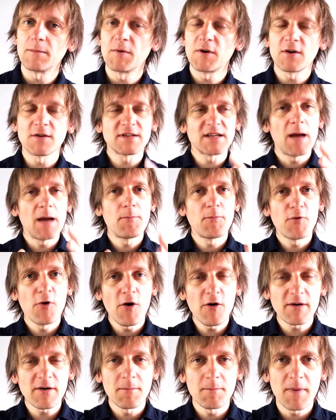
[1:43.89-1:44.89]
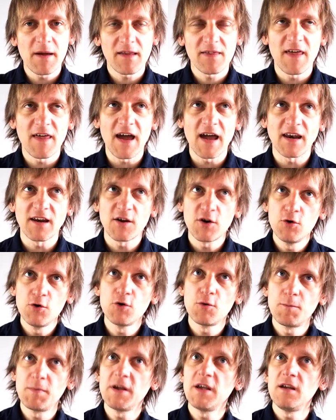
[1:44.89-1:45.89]
because a program back then
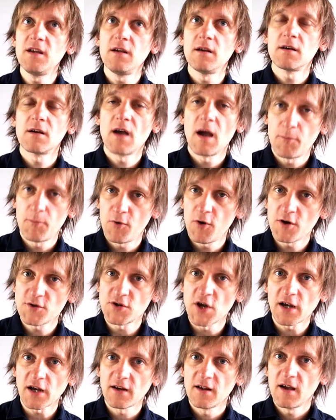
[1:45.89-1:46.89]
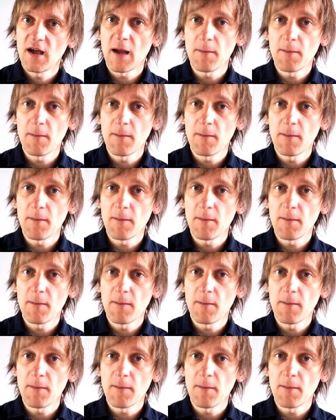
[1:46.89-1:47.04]
could be a project.